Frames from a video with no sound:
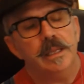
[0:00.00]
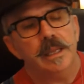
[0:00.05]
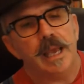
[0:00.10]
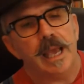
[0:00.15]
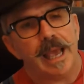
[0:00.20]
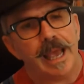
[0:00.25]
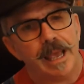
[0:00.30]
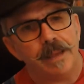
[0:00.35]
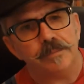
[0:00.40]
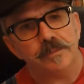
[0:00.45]

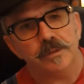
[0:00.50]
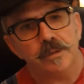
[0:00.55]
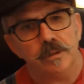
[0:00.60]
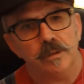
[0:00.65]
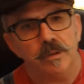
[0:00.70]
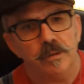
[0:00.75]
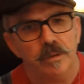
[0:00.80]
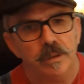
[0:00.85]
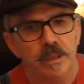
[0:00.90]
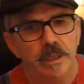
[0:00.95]

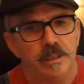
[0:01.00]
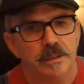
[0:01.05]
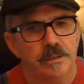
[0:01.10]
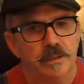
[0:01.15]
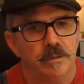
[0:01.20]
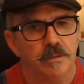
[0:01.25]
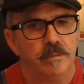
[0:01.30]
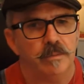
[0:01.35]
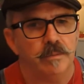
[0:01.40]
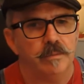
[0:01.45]
absolutely it's
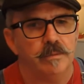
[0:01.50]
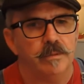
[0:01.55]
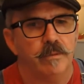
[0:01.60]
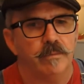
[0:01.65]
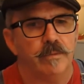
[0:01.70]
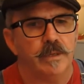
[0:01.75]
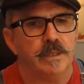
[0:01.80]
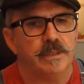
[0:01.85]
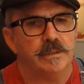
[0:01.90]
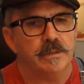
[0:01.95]

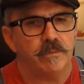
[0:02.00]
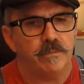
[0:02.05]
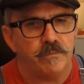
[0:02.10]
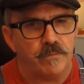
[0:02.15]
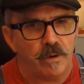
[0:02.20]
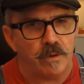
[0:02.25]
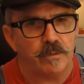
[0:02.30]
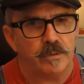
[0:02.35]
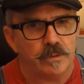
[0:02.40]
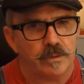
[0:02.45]
the
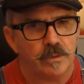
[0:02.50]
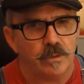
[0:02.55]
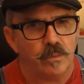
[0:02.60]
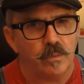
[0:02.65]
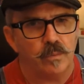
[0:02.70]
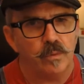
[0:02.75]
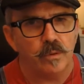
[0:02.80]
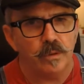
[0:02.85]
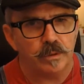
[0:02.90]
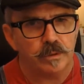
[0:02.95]
focus of the
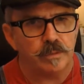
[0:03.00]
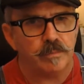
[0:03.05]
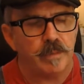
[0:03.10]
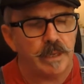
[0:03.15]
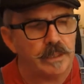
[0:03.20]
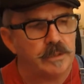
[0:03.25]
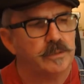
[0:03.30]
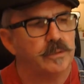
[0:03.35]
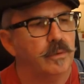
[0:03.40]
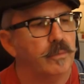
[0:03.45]
work to
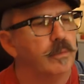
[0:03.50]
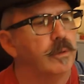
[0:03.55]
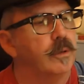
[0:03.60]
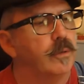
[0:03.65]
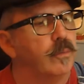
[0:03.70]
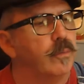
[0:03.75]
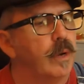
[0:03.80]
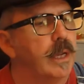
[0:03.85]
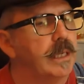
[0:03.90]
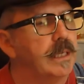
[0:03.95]
make sure we're in a
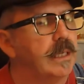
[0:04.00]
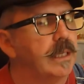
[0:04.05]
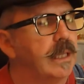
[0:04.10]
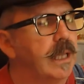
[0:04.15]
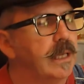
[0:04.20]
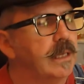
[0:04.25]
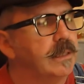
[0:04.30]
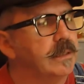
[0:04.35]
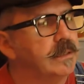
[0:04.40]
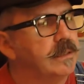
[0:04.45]

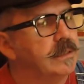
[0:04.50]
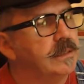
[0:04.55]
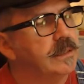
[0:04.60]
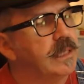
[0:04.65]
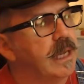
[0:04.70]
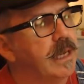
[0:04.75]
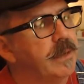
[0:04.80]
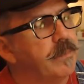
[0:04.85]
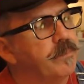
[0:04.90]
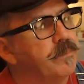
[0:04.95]
regulated
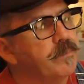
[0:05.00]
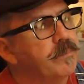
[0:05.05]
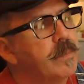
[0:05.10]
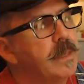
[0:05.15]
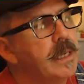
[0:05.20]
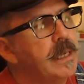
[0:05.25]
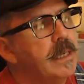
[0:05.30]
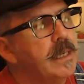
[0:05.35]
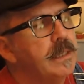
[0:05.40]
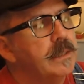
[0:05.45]
state.
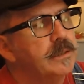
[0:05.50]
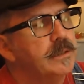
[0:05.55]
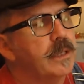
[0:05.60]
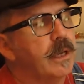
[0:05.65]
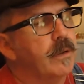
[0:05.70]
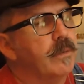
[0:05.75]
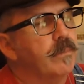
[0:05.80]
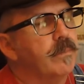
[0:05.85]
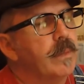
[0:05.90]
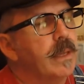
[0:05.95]

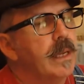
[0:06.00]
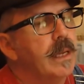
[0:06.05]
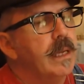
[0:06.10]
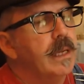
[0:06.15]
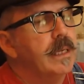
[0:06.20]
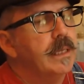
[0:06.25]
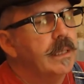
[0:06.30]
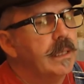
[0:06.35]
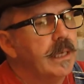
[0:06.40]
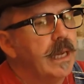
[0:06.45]
So
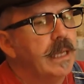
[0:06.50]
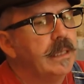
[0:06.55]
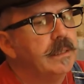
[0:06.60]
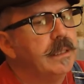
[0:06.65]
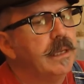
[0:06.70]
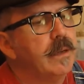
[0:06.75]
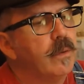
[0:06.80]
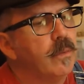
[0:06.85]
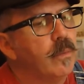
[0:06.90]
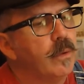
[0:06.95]

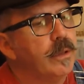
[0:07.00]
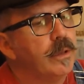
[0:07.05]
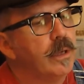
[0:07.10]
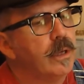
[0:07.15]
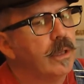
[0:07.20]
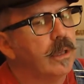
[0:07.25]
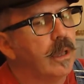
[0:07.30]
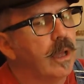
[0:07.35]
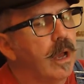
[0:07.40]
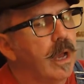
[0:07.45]
connecting with a
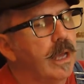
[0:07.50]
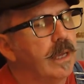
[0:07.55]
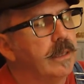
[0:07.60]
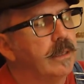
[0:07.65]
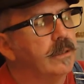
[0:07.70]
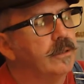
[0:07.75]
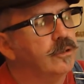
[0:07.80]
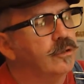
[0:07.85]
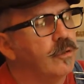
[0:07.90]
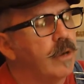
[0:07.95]
client,
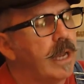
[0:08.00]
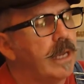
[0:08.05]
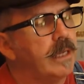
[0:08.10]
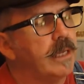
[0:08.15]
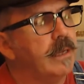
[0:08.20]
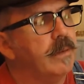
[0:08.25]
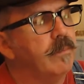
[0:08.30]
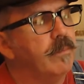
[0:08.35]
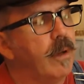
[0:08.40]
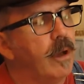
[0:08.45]

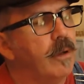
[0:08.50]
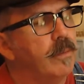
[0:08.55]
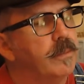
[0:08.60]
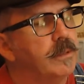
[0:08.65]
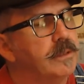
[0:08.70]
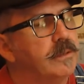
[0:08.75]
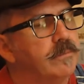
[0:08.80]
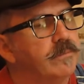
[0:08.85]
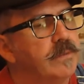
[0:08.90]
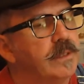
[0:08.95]
tracking
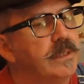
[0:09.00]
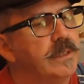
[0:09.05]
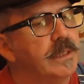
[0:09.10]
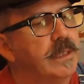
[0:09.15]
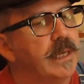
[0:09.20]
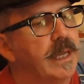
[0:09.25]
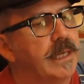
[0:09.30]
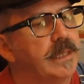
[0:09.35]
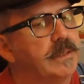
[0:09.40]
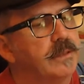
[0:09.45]
moments of
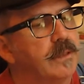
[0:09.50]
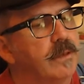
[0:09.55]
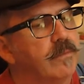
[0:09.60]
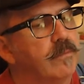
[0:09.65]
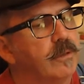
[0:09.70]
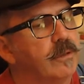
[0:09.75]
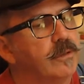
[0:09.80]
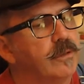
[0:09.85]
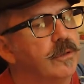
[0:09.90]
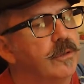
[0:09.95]
disconnection and
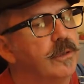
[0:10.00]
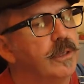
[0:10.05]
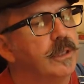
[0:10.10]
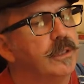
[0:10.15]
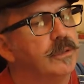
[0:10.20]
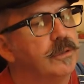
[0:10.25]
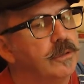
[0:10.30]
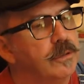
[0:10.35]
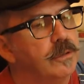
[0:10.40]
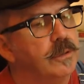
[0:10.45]
returning
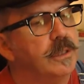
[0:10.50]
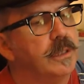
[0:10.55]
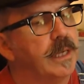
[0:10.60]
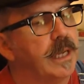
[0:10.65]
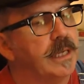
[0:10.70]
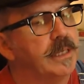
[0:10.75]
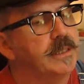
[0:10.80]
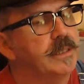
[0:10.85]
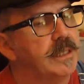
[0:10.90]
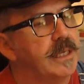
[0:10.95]
to
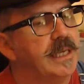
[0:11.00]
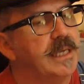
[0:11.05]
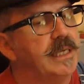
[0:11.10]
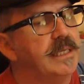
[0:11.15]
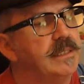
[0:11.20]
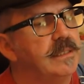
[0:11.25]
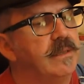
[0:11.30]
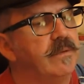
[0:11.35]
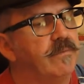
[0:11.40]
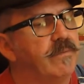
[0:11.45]
connection
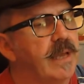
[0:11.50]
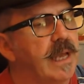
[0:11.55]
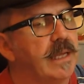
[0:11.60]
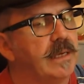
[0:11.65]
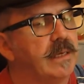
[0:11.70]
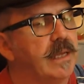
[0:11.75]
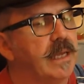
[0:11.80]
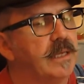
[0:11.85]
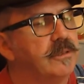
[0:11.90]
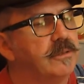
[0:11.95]
is the
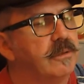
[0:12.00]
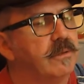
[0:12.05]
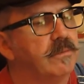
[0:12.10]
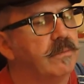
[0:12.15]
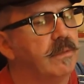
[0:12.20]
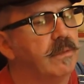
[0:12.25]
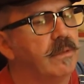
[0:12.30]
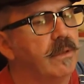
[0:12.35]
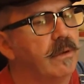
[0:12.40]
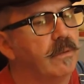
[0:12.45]
foundation of
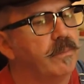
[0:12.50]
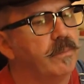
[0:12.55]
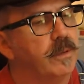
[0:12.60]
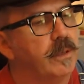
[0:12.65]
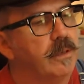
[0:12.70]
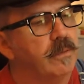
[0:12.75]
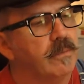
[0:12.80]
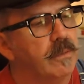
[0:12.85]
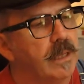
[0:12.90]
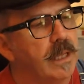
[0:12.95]
the
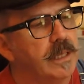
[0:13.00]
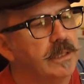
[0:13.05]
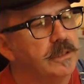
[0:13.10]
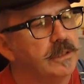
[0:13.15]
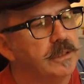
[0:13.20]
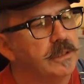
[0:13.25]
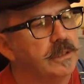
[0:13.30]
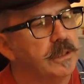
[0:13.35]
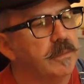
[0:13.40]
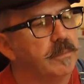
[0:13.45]
therapeutic
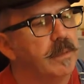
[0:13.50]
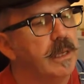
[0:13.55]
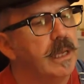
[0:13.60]
relationship.